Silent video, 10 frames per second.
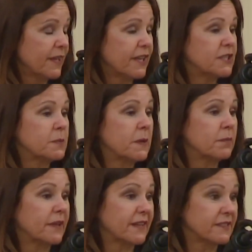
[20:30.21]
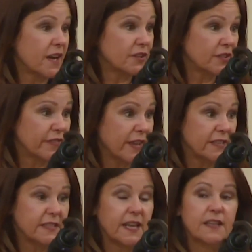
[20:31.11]
It's people like Dr. Van
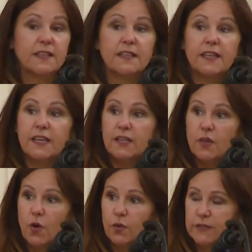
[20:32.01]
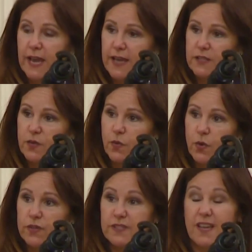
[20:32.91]
Dalen leading the whole task
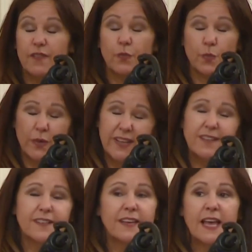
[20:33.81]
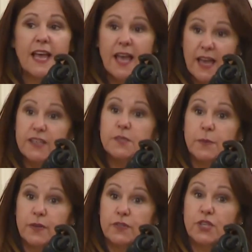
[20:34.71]
force of real
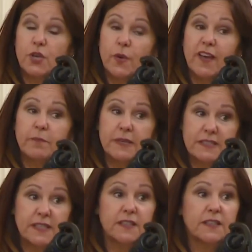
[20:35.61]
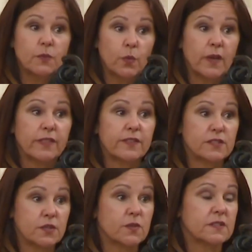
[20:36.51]
experts who have been dealing with the
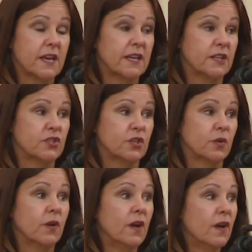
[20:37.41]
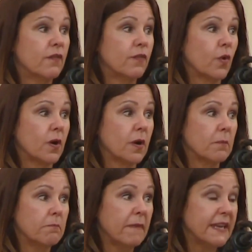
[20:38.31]
suicide issue for
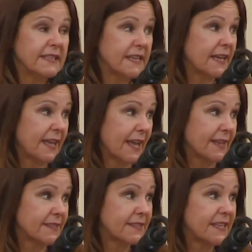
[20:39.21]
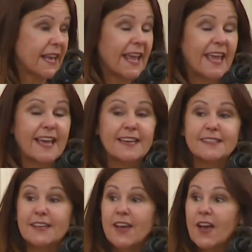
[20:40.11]
many decades. And
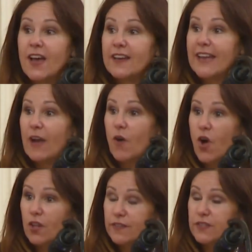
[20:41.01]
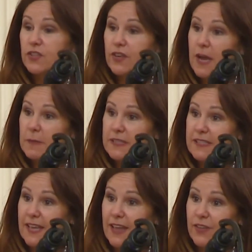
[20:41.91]
now all of us are coming
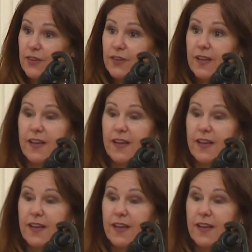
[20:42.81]
together.